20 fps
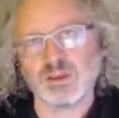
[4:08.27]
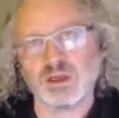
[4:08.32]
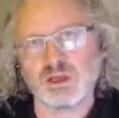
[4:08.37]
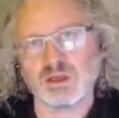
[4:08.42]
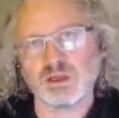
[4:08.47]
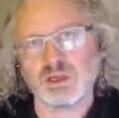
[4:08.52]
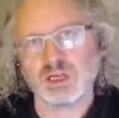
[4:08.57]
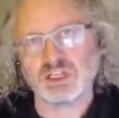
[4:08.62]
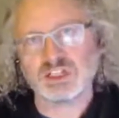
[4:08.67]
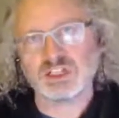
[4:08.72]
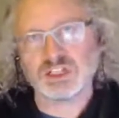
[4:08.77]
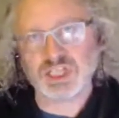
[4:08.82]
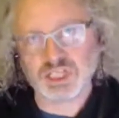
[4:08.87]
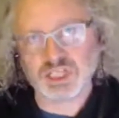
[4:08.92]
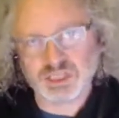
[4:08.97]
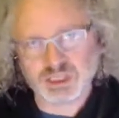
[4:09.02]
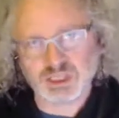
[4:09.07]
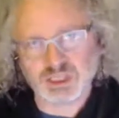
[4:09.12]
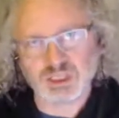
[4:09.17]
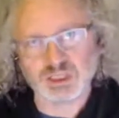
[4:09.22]

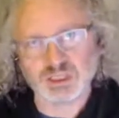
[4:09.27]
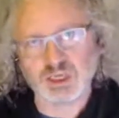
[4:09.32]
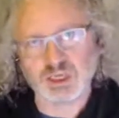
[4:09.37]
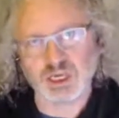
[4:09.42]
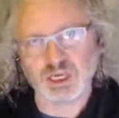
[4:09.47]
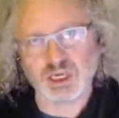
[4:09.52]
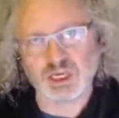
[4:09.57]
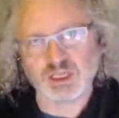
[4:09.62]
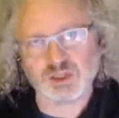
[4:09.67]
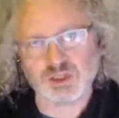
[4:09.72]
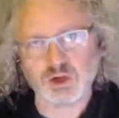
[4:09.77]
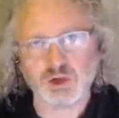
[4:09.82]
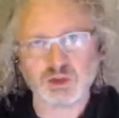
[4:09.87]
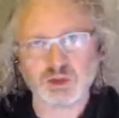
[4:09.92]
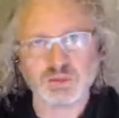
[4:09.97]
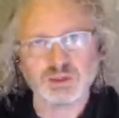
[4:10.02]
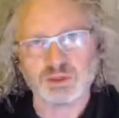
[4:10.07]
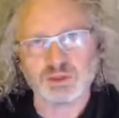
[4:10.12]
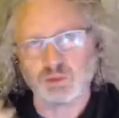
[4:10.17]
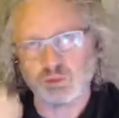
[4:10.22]
ingested a
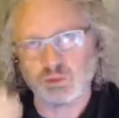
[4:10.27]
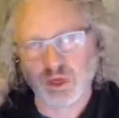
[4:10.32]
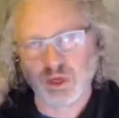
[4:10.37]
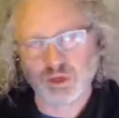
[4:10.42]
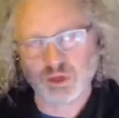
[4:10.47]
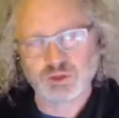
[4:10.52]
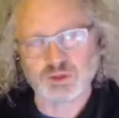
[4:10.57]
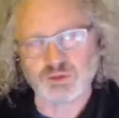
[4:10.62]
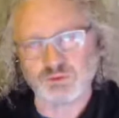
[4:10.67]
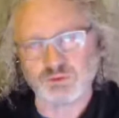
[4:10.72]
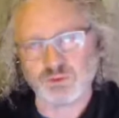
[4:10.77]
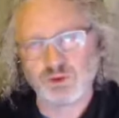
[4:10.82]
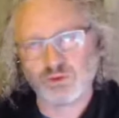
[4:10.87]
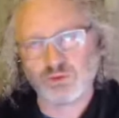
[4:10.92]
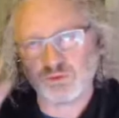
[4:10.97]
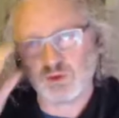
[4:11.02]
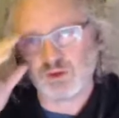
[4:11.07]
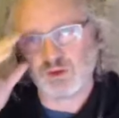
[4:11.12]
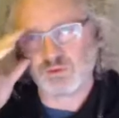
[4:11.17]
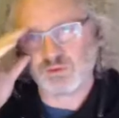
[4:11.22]
document of Microsoft
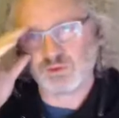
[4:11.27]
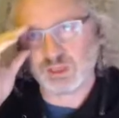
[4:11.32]
Word file,